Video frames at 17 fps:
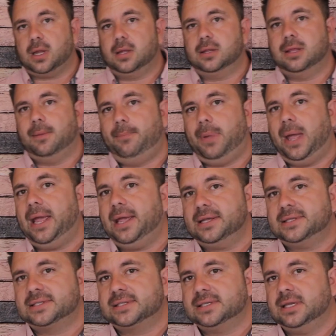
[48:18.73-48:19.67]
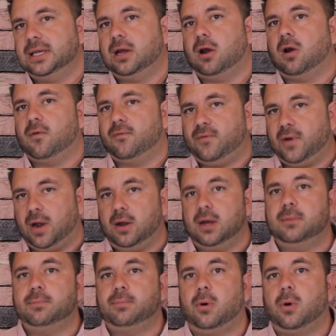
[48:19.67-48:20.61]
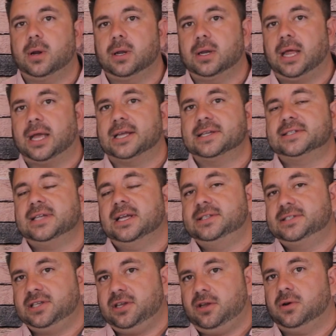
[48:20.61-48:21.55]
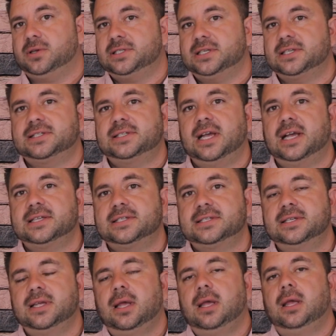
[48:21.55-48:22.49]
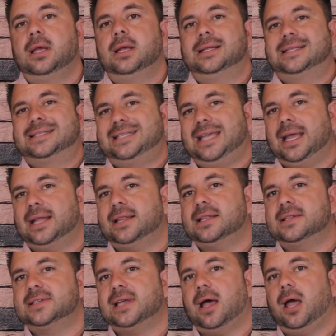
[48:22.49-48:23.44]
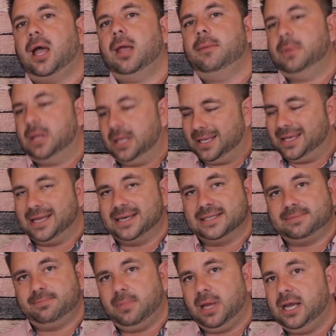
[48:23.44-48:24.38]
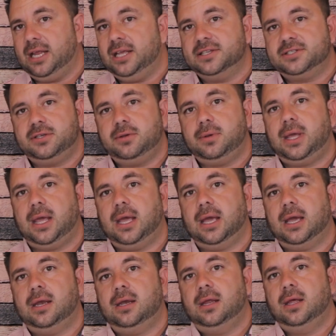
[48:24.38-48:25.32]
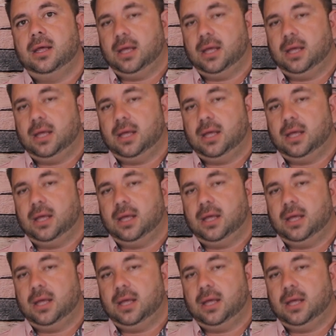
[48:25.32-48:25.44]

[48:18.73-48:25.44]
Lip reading: the banks are very important, like I said, to your success. Take the time, get as many as you can.